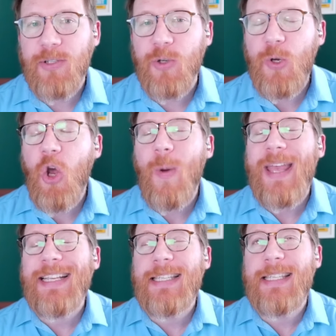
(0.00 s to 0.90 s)
so you know
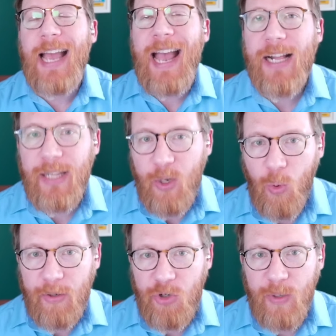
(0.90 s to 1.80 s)
exactly
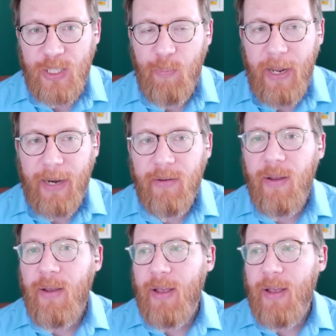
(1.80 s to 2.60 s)
what to expect.